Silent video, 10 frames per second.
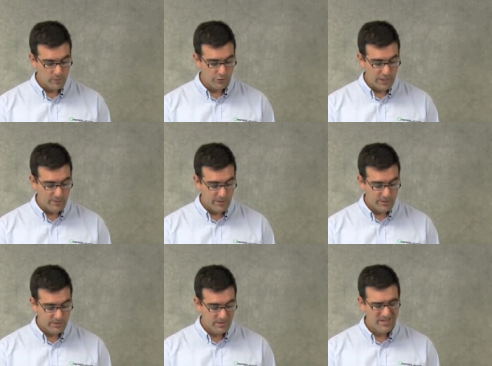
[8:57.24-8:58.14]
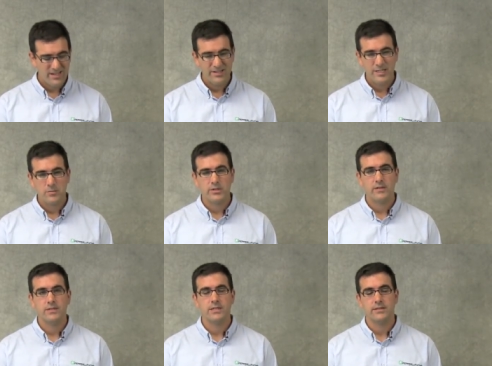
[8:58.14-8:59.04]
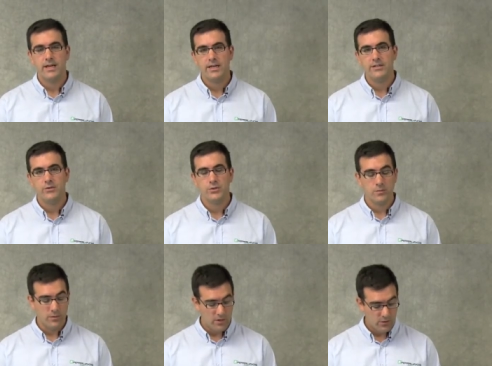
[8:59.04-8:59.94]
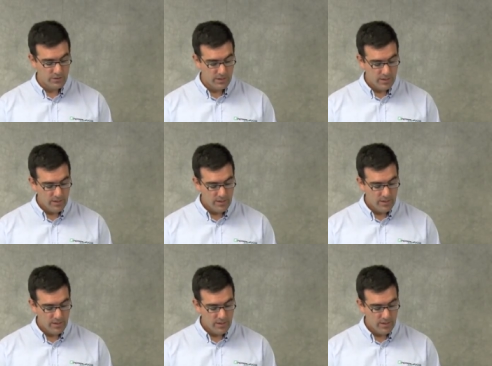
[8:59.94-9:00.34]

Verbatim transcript: Parameters. Typically, this is not a used mode,